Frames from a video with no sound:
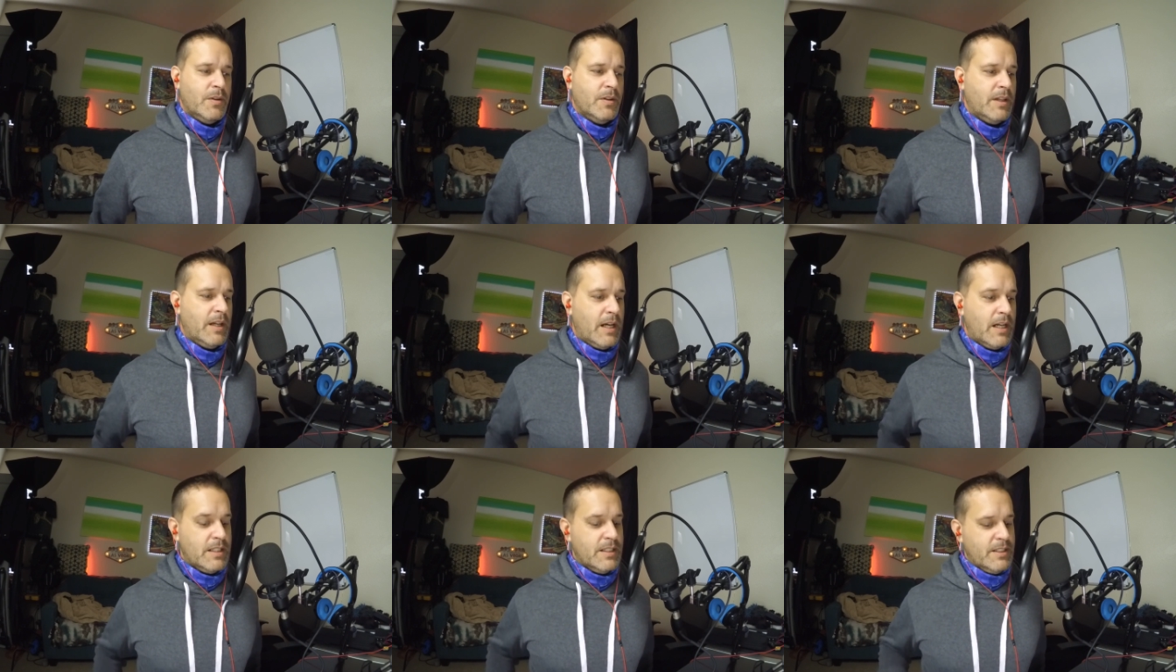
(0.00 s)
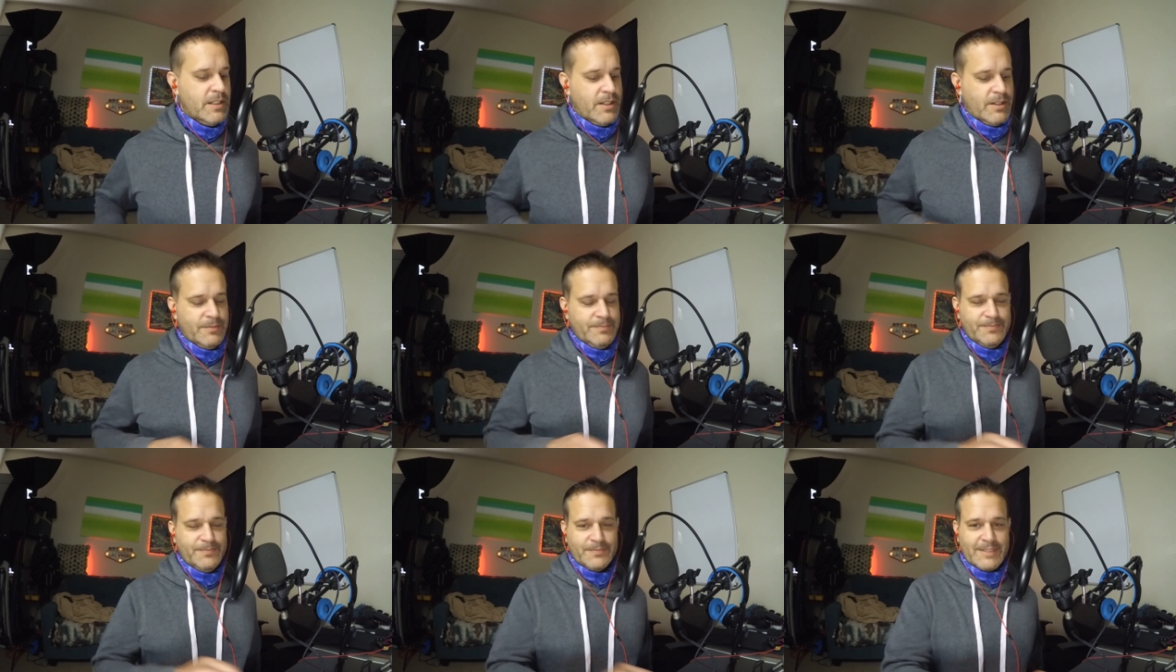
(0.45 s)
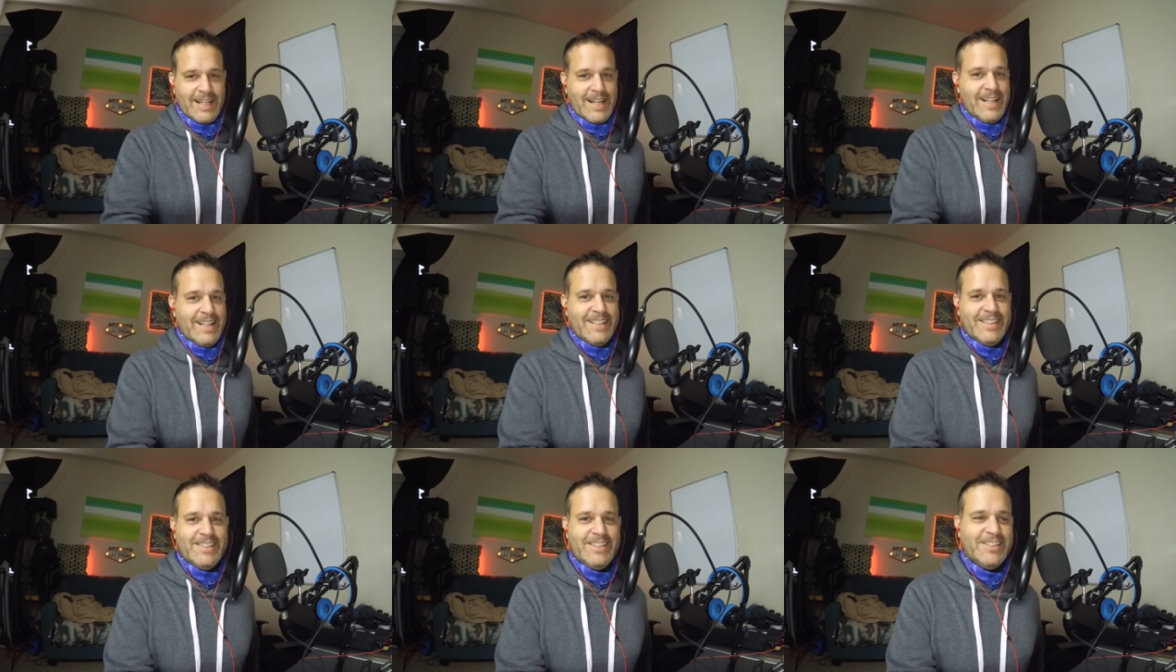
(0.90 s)
I don't know.
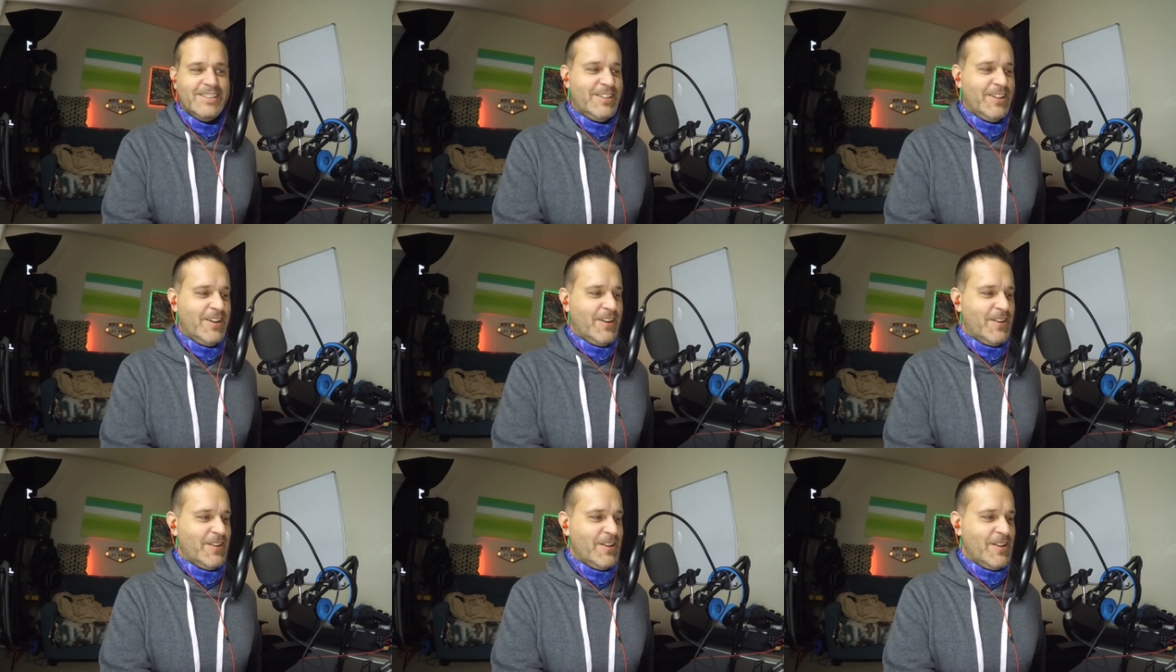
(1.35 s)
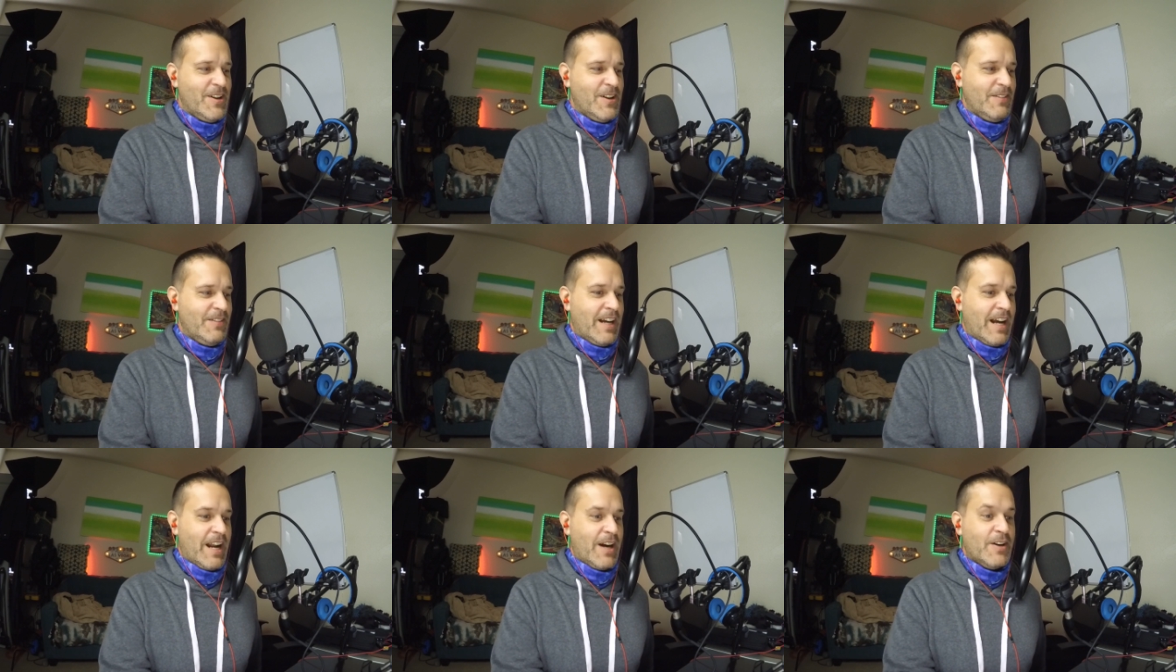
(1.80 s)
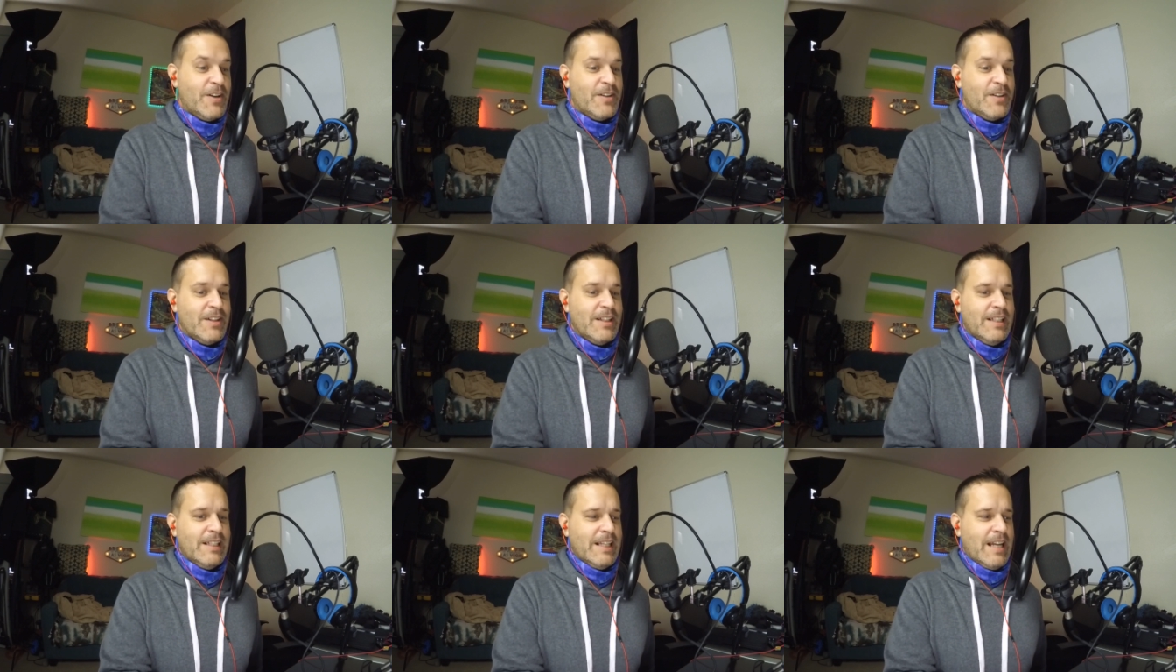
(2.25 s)
I just don't know, man. I don't